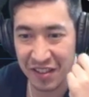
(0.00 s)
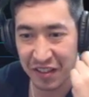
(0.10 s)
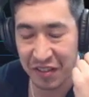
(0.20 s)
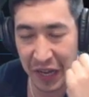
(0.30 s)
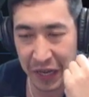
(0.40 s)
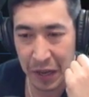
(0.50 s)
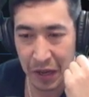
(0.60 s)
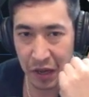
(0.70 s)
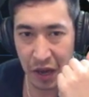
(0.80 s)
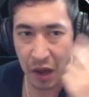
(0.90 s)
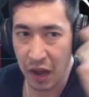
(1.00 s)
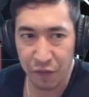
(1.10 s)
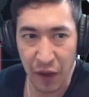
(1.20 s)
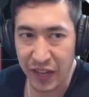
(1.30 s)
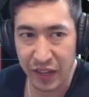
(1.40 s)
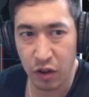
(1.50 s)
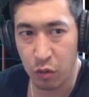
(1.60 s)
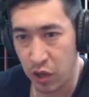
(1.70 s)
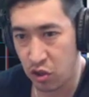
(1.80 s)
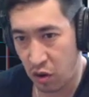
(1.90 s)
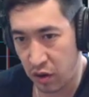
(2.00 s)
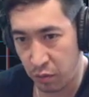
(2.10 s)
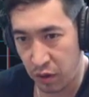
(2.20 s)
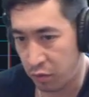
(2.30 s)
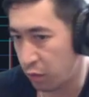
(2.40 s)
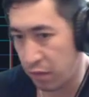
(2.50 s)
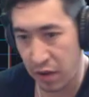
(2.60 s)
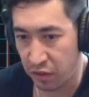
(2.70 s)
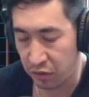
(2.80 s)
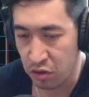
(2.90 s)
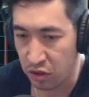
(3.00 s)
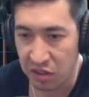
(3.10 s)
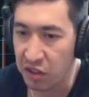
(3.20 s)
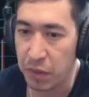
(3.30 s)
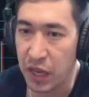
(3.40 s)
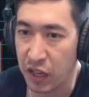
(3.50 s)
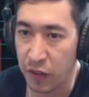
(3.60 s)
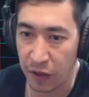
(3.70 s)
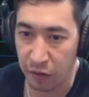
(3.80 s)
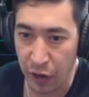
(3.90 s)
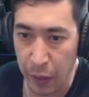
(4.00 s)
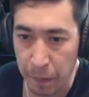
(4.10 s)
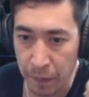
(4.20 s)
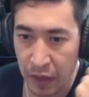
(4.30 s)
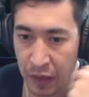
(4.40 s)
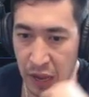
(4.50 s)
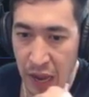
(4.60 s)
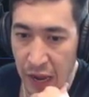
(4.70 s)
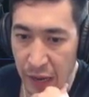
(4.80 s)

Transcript: Is like, if I didn't know what chart it was, what resolution, this could be anything, right? And